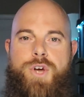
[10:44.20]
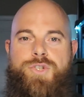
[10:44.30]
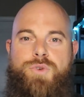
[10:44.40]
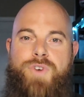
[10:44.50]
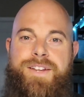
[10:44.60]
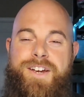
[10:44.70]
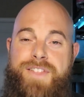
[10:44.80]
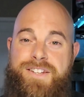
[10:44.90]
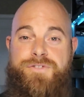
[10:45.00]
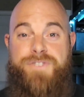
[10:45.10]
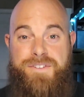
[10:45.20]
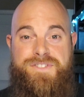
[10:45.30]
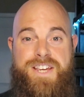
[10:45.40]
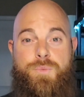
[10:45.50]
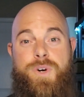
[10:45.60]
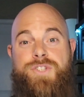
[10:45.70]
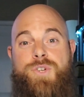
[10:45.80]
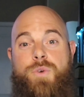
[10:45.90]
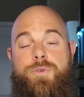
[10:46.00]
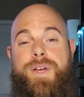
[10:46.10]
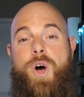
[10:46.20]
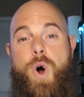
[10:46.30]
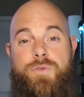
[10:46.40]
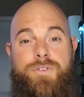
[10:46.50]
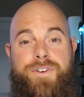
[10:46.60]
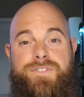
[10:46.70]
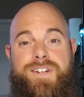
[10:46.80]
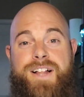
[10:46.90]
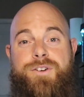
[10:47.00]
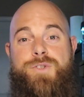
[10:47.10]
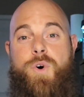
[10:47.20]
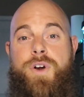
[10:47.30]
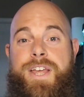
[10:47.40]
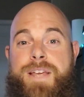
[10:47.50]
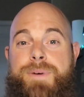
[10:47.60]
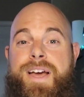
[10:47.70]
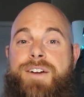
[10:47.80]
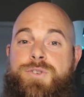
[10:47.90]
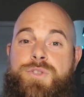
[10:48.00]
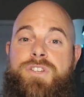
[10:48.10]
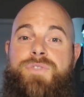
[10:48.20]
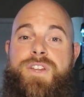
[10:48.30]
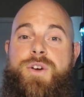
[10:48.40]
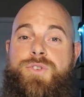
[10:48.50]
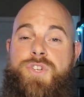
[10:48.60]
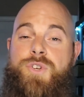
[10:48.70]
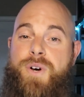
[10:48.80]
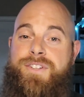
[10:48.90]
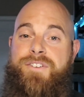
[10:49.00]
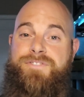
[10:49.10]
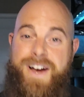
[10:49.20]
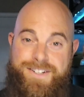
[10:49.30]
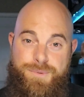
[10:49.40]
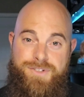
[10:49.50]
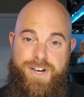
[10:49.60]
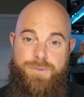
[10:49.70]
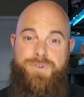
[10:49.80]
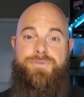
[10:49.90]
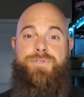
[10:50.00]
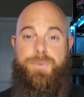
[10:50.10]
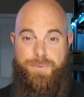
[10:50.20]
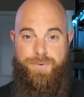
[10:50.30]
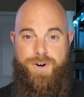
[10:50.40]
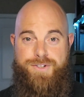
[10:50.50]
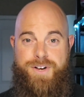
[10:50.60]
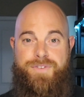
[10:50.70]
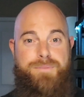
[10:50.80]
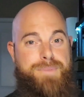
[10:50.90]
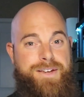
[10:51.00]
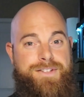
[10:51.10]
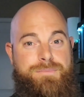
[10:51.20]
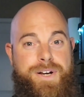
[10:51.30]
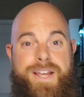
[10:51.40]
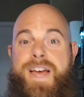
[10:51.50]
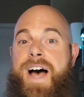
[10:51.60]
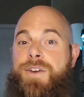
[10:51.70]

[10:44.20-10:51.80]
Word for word: So right there, that's 15 which sold for me over $50 on eBay. I do these videos so you can go out there, find some of these items, flip them for yourself and make some money.